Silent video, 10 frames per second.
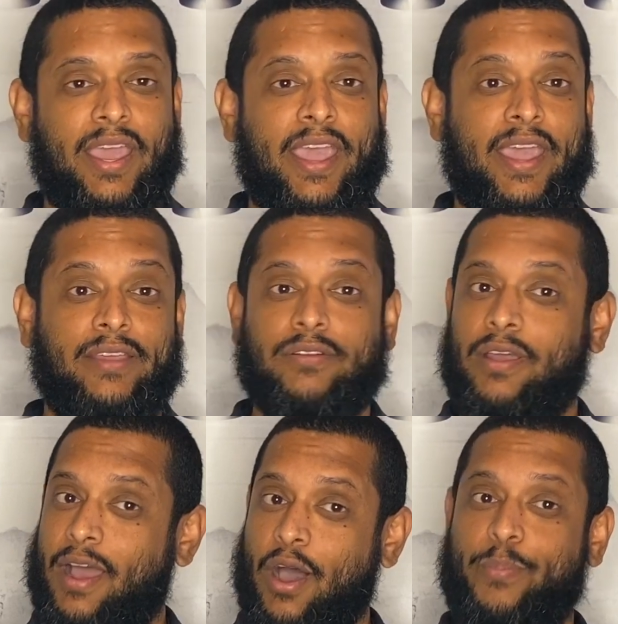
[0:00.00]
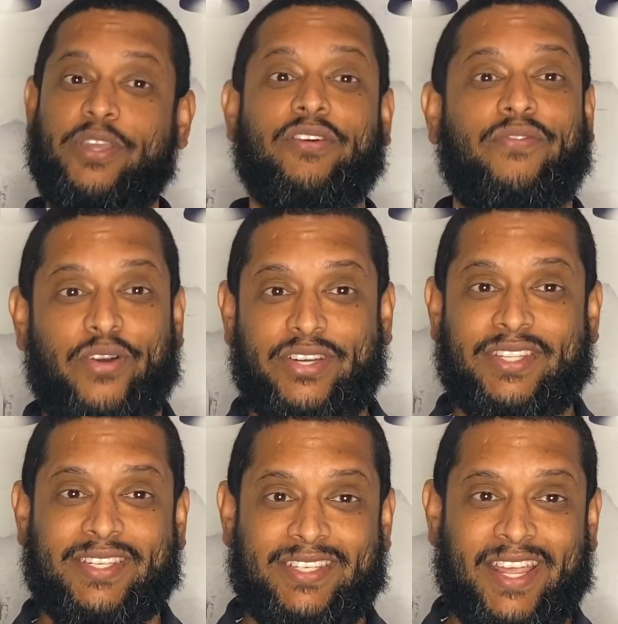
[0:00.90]
And I'll be the
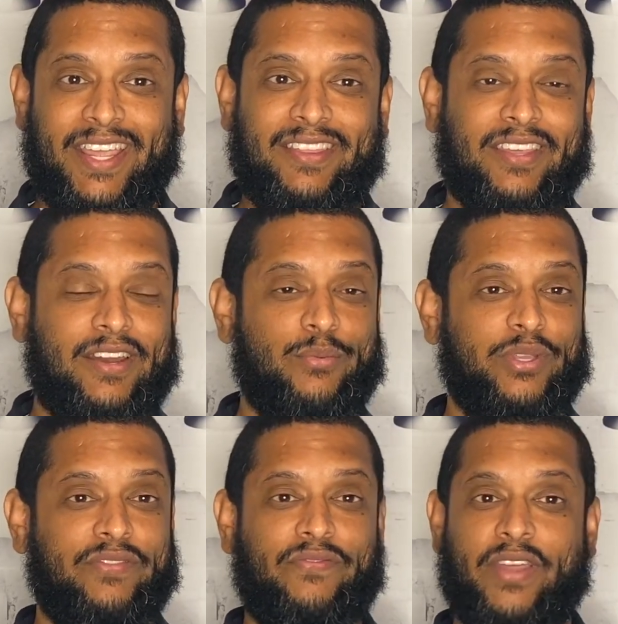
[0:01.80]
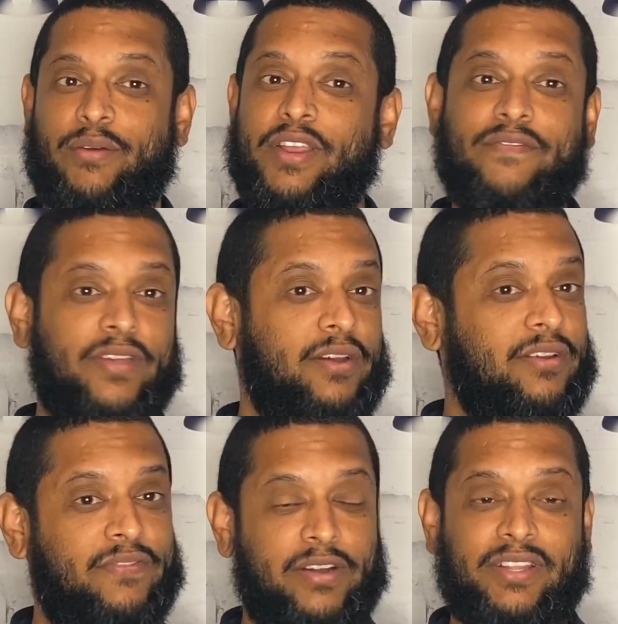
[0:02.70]
first to say that it was very,
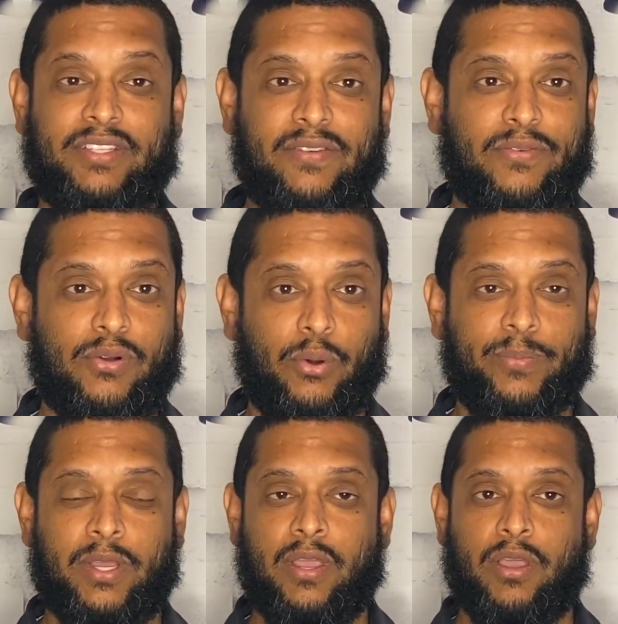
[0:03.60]
very, very difficult